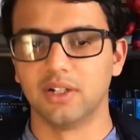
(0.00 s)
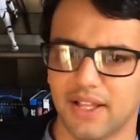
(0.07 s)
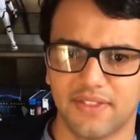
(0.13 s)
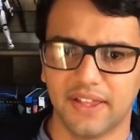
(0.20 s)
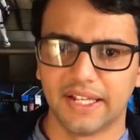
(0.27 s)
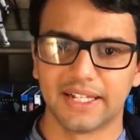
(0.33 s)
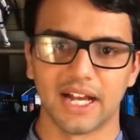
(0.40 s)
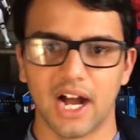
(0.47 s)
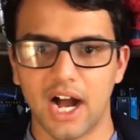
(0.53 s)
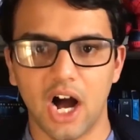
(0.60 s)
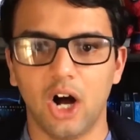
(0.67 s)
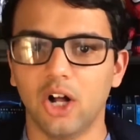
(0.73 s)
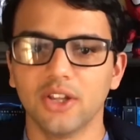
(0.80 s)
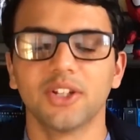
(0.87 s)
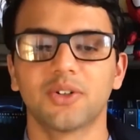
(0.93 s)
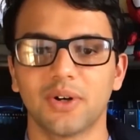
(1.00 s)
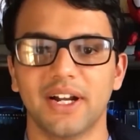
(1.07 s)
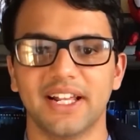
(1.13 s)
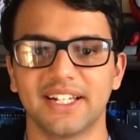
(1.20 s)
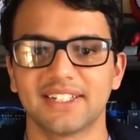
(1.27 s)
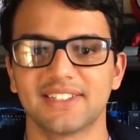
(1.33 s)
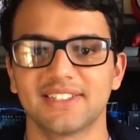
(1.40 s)
I think all the
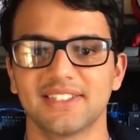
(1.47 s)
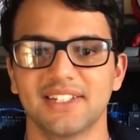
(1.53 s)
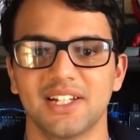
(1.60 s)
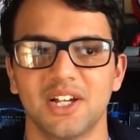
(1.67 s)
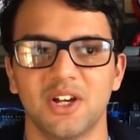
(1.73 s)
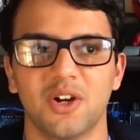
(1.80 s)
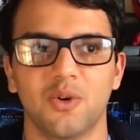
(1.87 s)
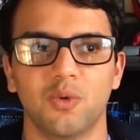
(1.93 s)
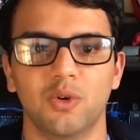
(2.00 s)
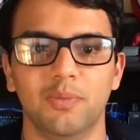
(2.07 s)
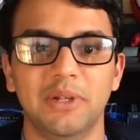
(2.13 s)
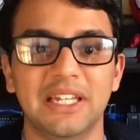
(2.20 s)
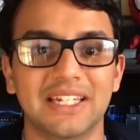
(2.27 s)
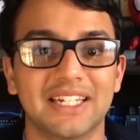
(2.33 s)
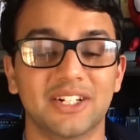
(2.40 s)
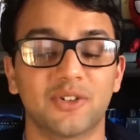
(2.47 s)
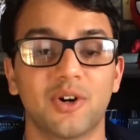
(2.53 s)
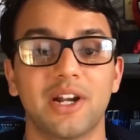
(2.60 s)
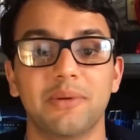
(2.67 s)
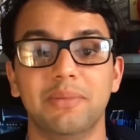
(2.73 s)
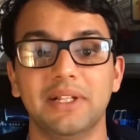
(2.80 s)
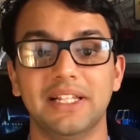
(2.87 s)
critics were being
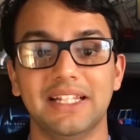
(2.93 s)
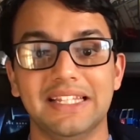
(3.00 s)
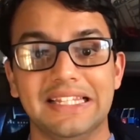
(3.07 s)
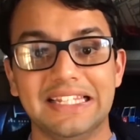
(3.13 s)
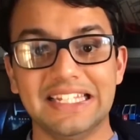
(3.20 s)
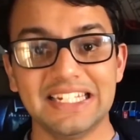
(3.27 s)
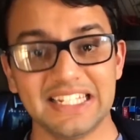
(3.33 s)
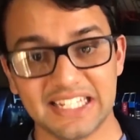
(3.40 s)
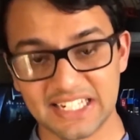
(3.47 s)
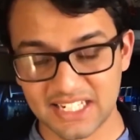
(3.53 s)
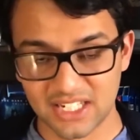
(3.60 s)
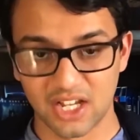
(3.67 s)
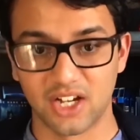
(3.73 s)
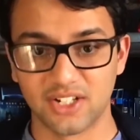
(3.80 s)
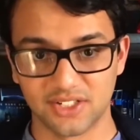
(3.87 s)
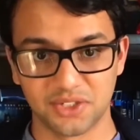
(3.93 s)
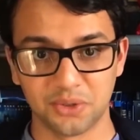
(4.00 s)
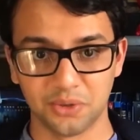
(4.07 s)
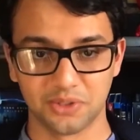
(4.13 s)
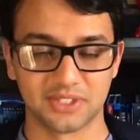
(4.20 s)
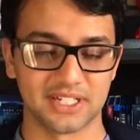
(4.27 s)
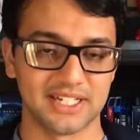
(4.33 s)
incredibly lenient on
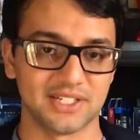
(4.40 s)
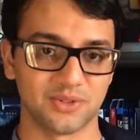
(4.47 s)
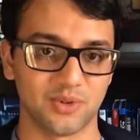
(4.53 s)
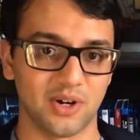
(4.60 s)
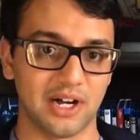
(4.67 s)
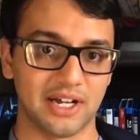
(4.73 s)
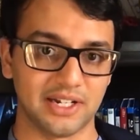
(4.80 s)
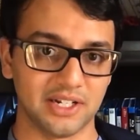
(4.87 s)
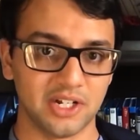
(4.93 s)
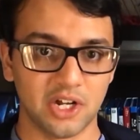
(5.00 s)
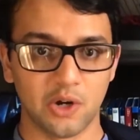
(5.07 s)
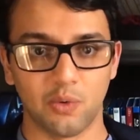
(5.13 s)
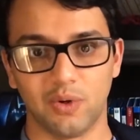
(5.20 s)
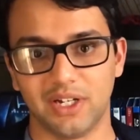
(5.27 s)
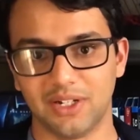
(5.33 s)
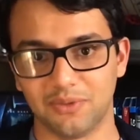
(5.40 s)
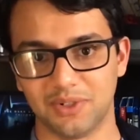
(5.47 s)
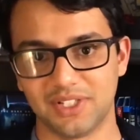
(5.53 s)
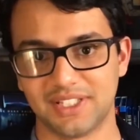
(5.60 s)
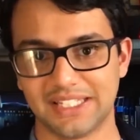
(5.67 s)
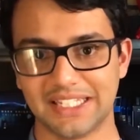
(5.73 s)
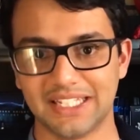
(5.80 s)
Suicide Squad when it
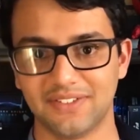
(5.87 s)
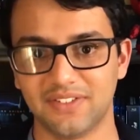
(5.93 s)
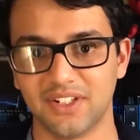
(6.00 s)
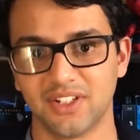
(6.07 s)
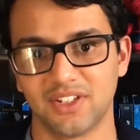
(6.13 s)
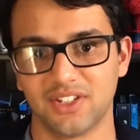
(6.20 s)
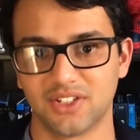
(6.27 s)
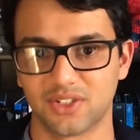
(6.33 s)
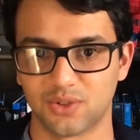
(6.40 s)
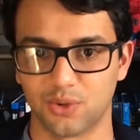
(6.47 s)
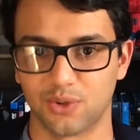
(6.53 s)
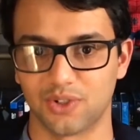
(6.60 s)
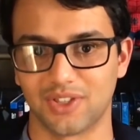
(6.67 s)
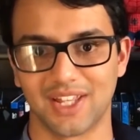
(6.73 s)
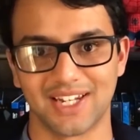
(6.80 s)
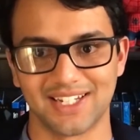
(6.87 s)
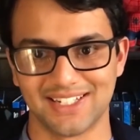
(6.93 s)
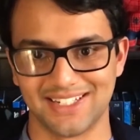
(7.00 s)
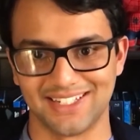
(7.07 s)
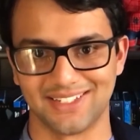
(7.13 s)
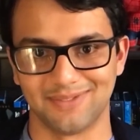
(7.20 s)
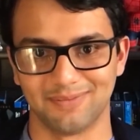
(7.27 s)
received the score that it
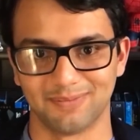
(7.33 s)
did.